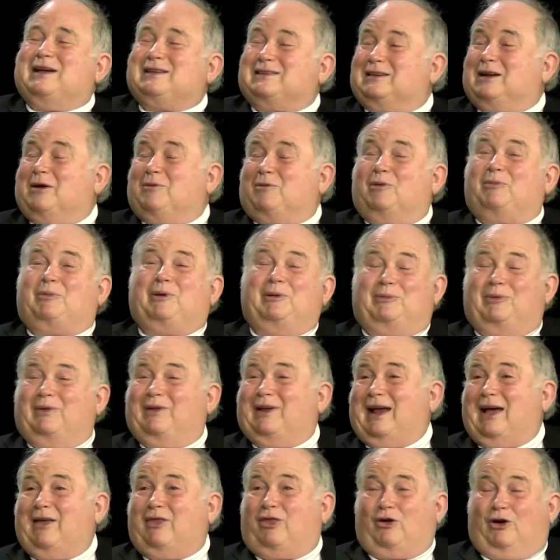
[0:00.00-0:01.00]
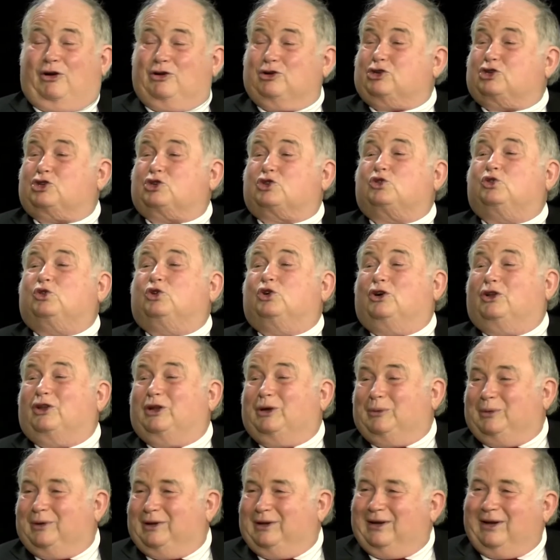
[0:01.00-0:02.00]
the number of people that I thought surely
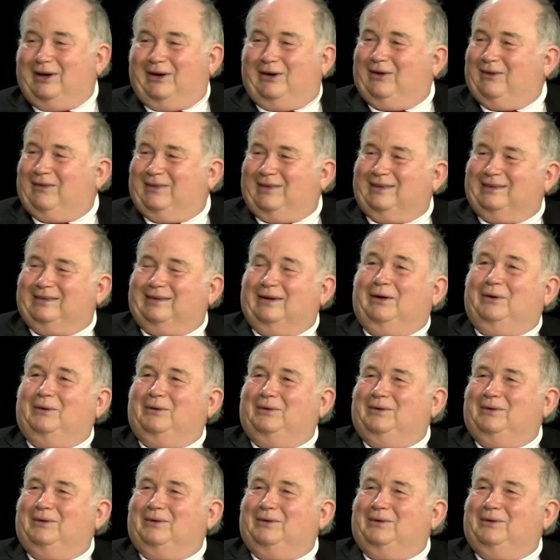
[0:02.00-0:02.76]
would know that don't.